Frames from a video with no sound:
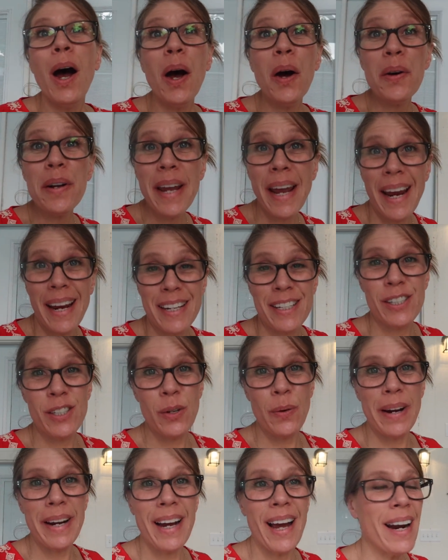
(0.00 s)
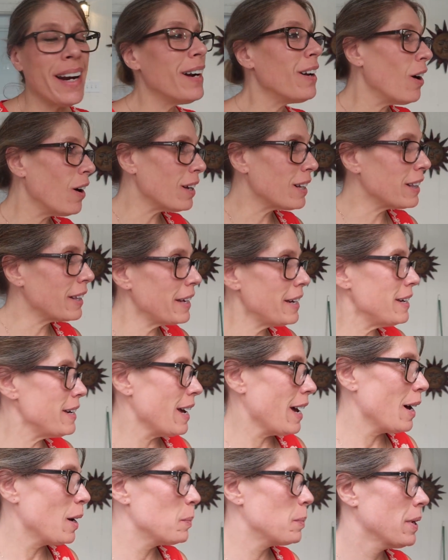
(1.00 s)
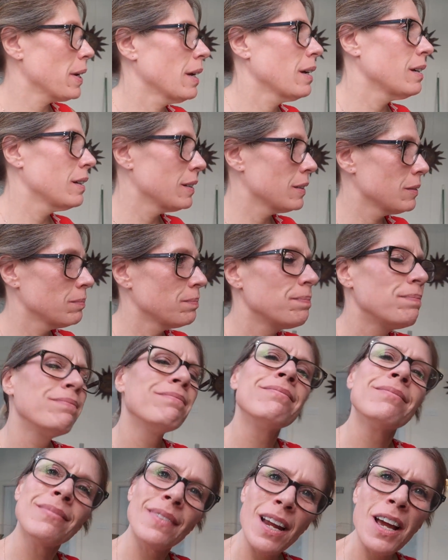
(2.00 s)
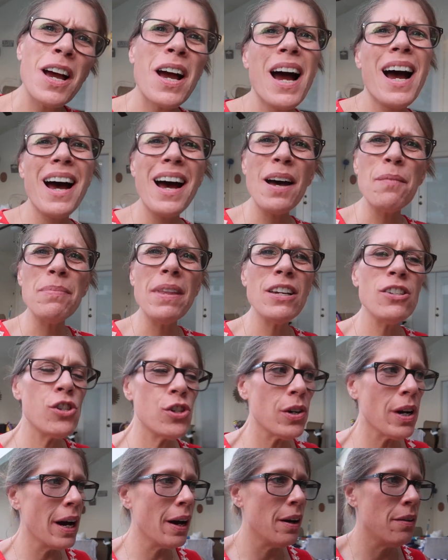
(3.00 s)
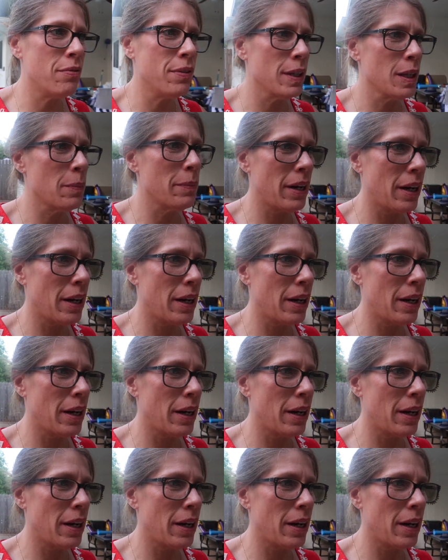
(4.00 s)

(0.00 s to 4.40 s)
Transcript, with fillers: Okay, so I got it all cleaned up. I'm not sure how I feel